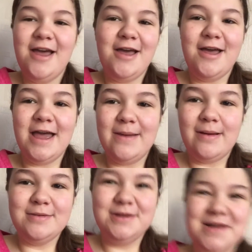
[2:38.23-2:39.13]

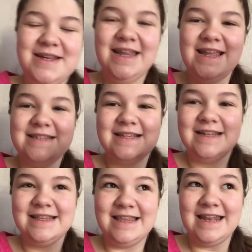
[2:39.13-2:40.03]
I'm doing it
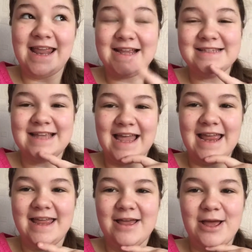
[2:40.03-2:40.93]
the next
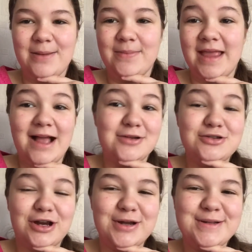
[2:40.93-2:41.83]
day, the
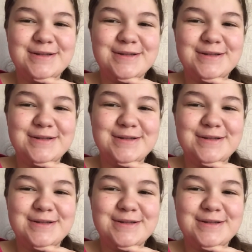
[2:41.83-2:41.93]
outro.